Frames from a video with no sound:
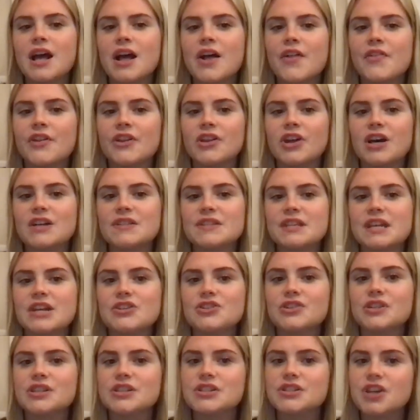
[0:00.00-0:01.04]
The Los
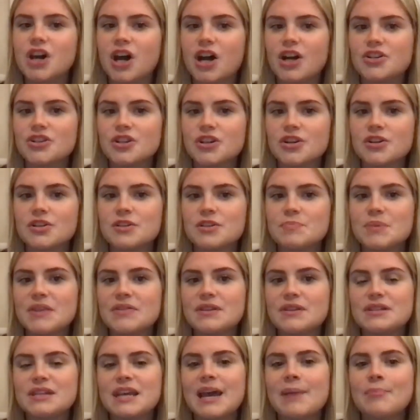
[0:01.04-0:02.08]
Angeles Dodgers beat
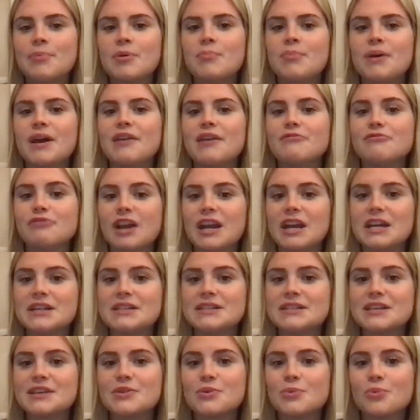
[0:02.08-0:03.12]
the Tampa Bay
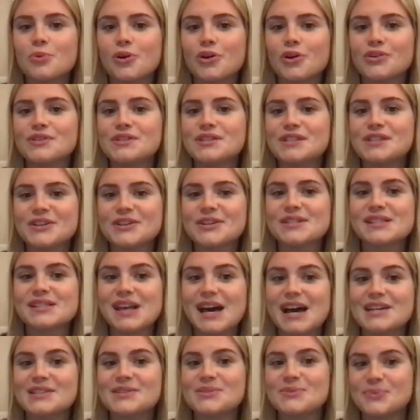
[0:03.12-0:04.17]
Rays in the World Series
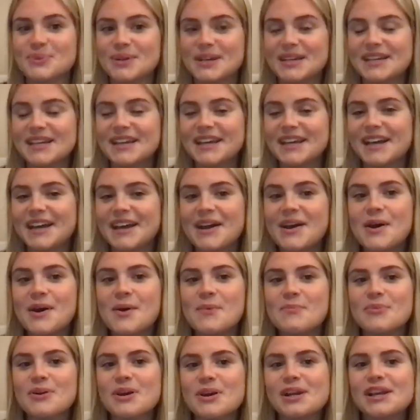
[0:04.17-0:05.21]
last week,
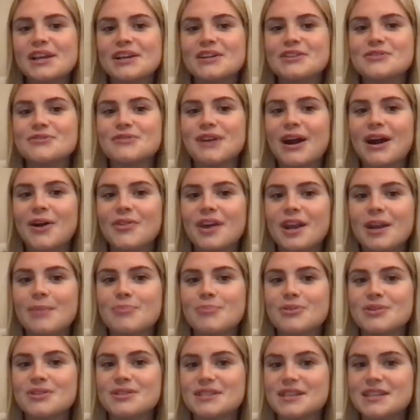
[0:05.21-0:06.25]
breaking a drought that
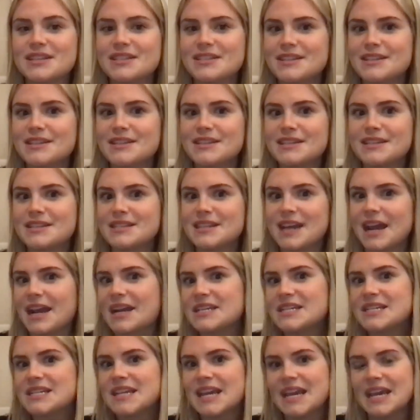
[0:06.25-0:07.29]
had persisted since
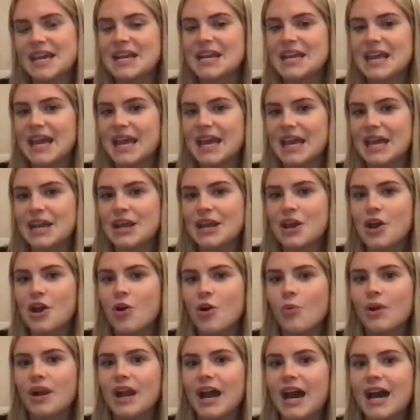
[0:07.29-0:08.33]
1988.
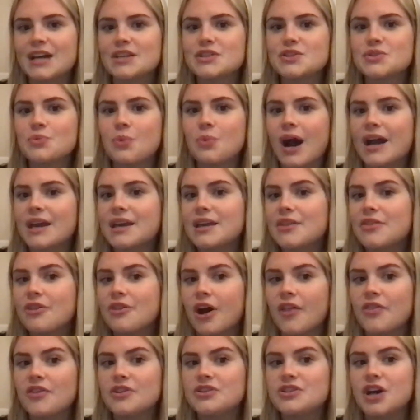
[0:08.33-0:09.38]
When asked why he
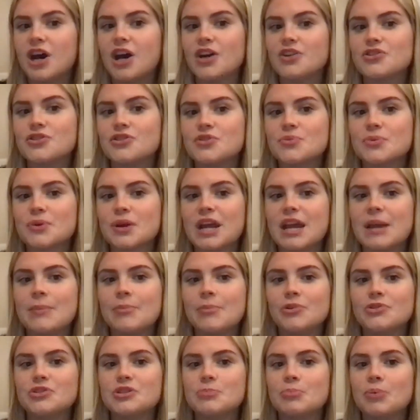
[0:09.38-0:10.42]
thought the Dodgers were
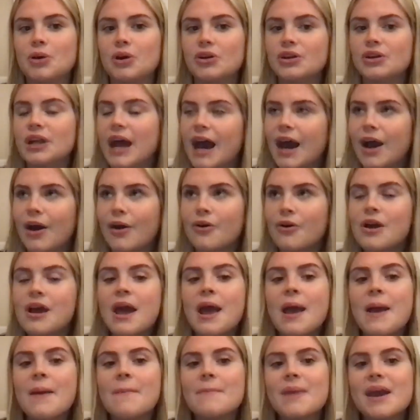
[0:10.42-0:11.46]
able to pull it out,
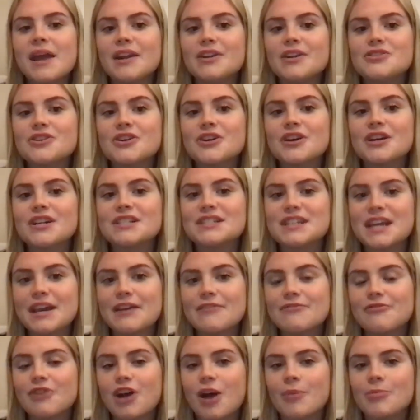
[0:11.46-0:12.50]
manager
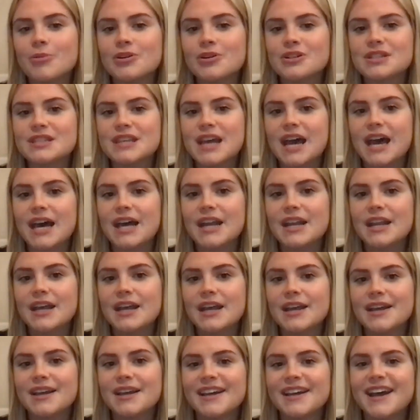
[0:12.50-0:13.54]
Dave Roberts said,
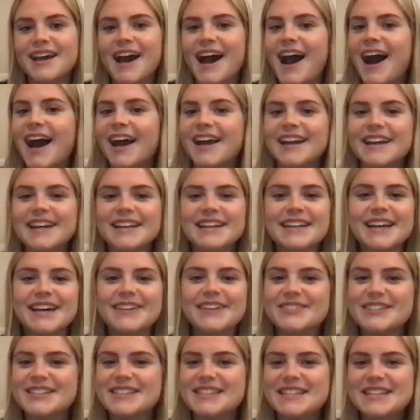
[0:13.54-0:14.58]
"I ain't
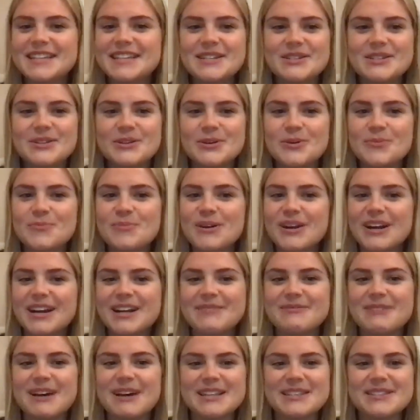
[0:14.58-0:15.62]
never seen two
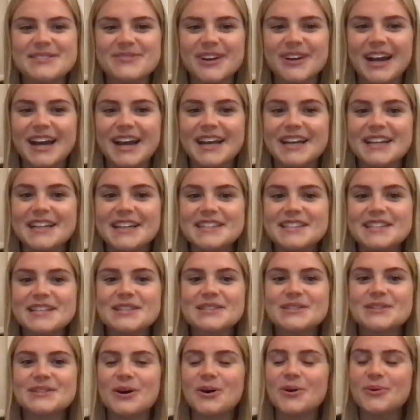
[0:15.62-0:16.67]
pretty best friends.
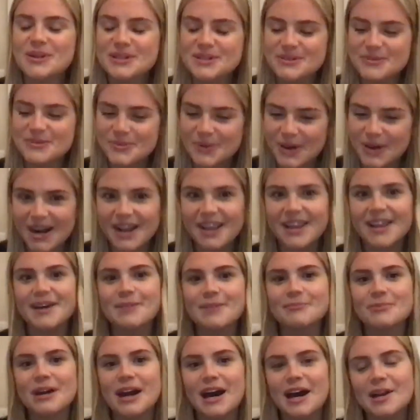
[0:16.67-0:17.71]
It's always one of
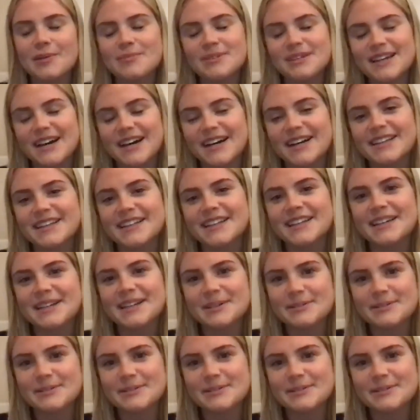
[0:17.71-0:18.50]
them gotta be ugly."